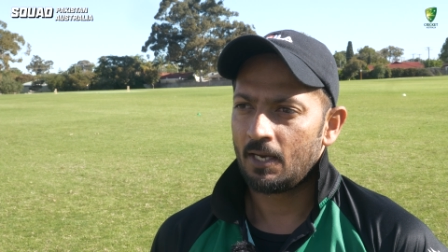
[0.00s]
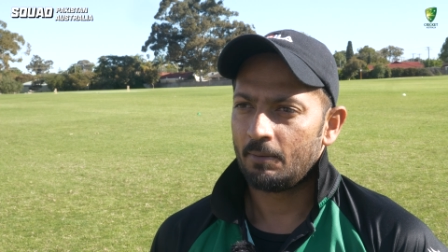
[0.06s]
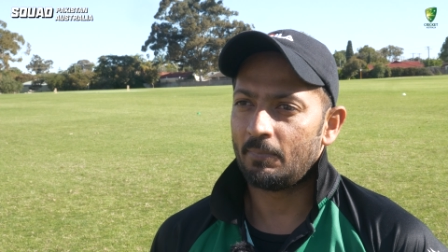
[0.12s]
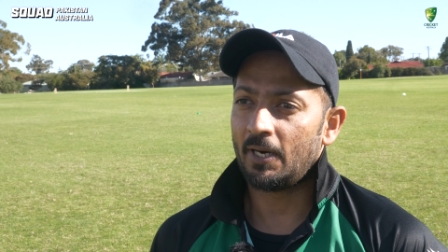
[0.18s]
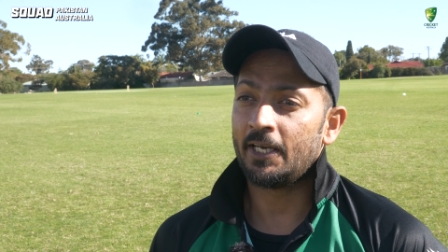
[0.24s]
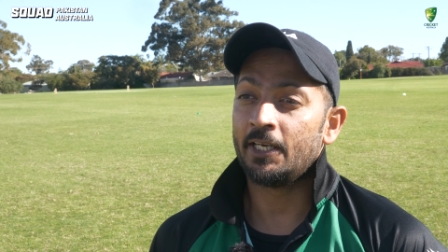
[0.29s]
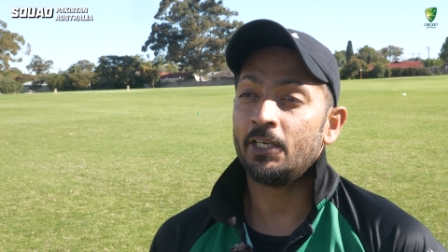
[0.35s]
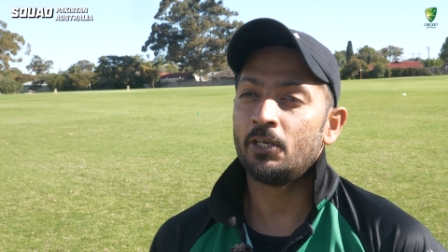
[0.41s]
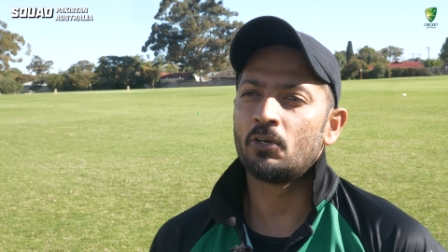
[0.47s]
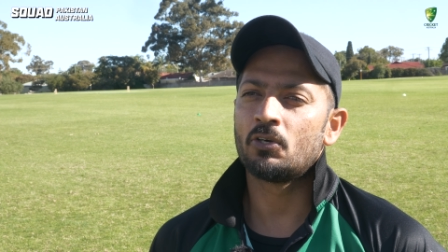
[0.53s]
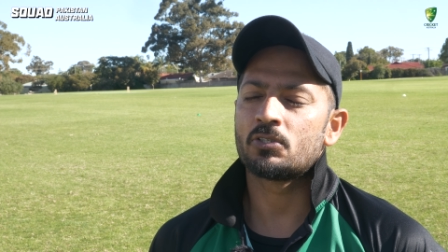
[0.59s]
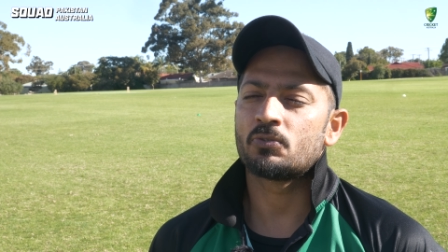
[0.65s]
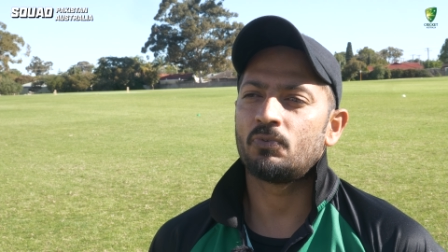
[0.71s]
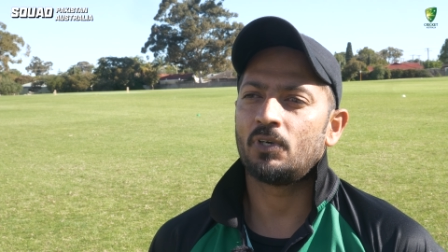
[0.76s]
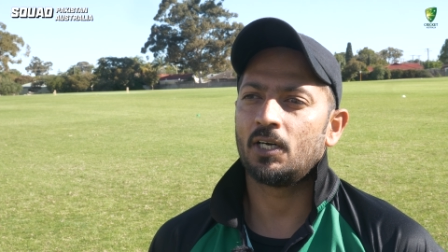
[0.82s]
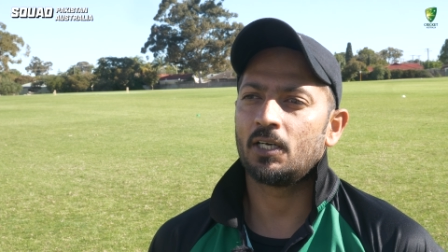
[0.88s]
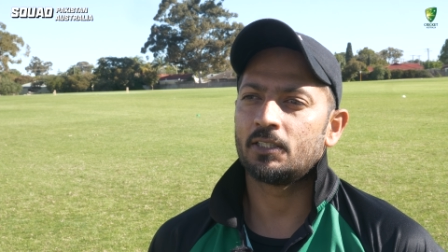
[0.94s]
my
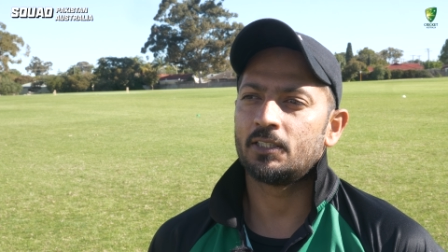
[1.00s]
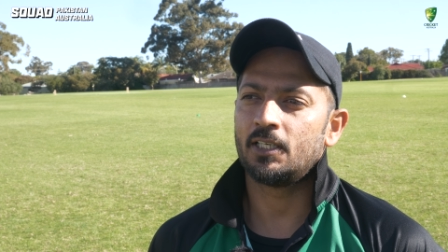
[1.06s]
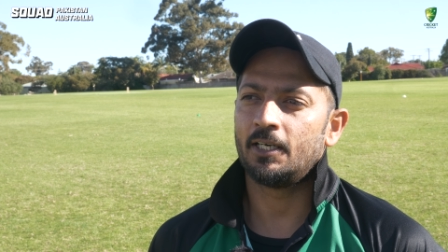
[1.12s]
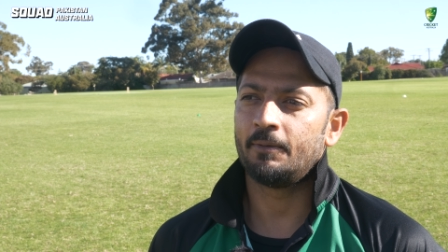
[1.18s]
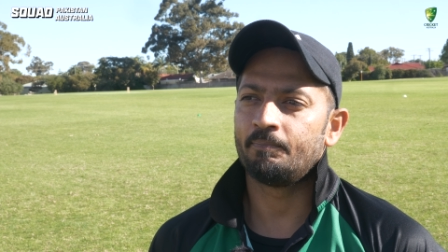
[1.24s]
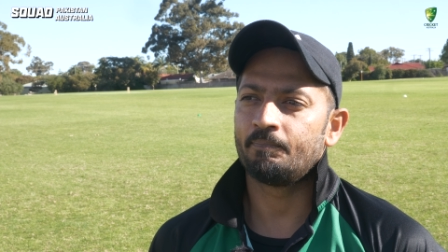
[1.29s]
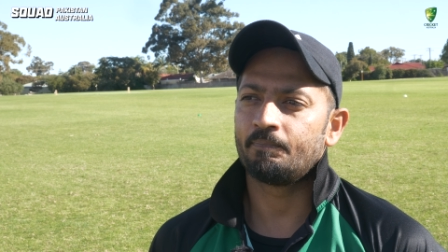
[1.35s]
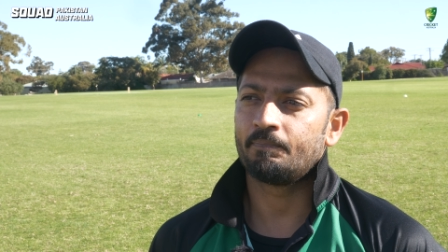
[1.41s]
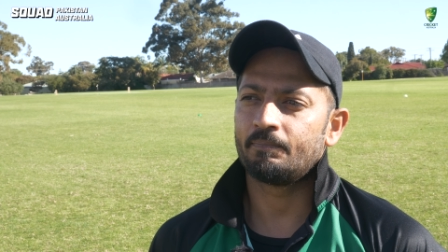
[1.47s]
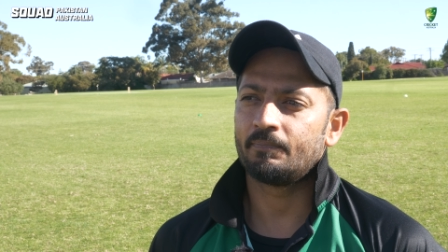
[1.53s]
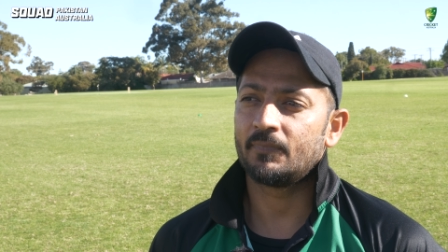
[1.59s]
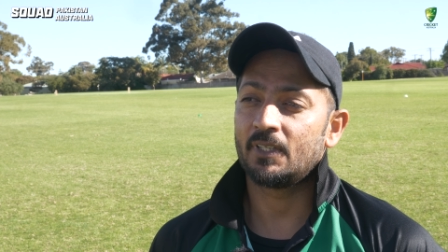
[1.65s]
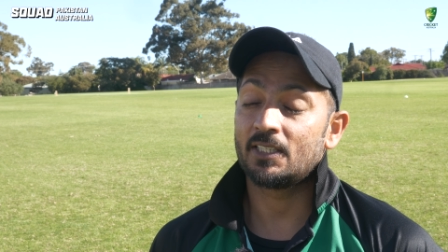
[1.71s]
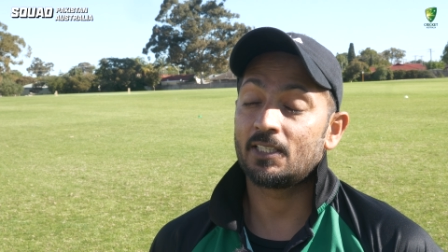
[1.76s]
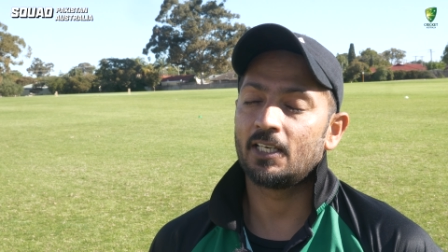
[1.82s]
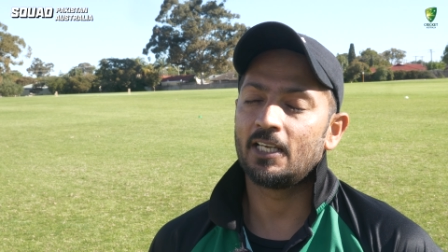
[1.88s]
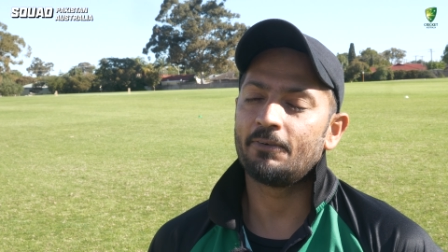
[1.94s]
heroes were the, um,
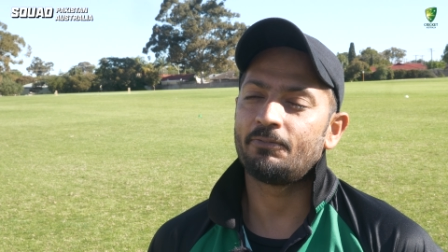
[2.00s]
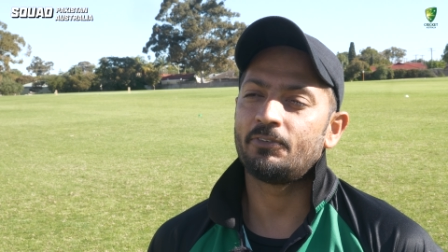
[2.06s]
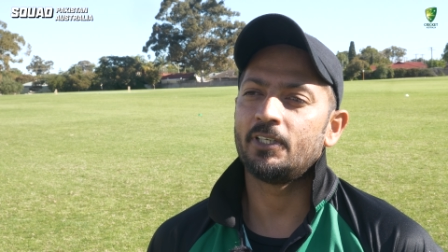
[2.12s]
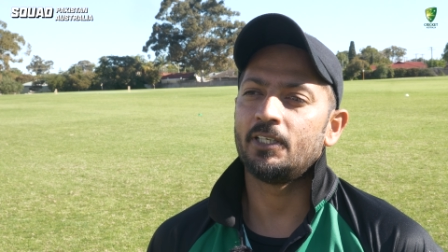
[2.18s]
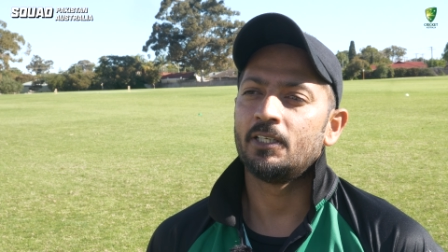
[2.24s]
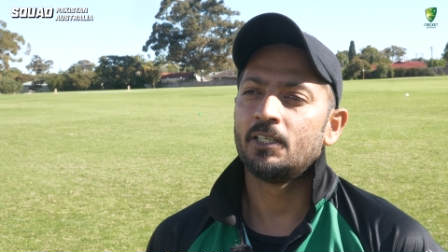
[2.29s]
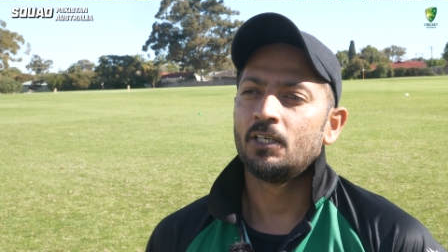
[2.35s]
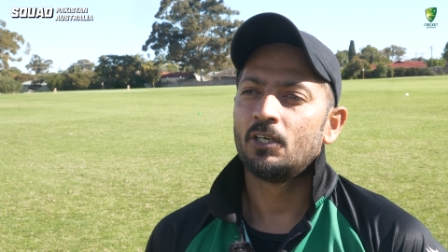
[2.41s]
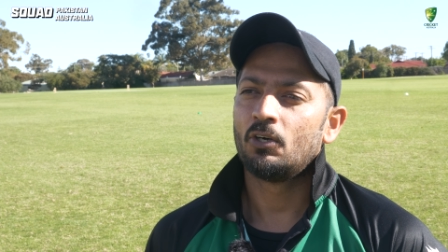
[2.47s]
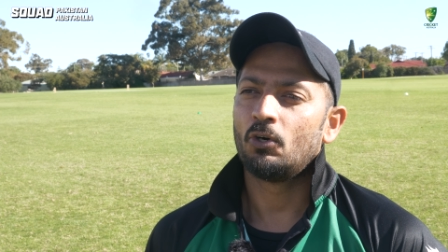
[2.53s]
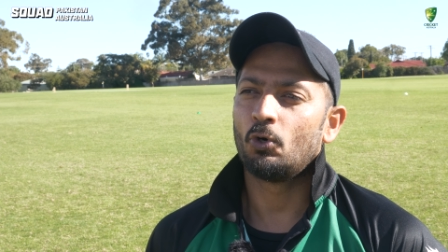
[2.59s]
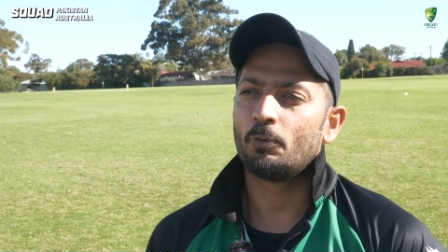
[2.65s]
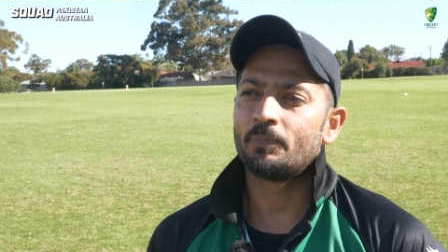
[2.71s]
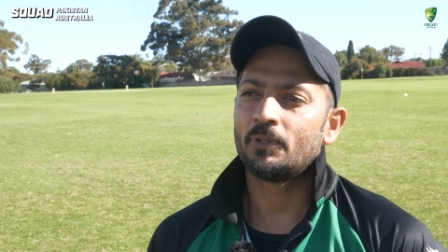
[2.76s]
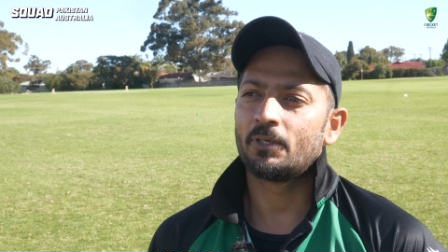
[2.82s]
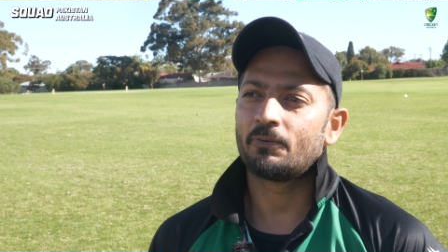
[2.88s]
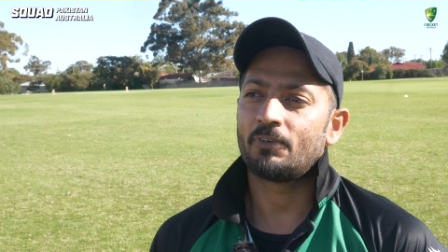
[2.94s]
there's a lefty
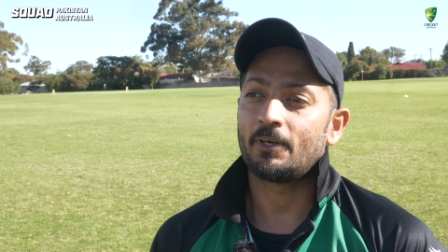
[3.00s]
opener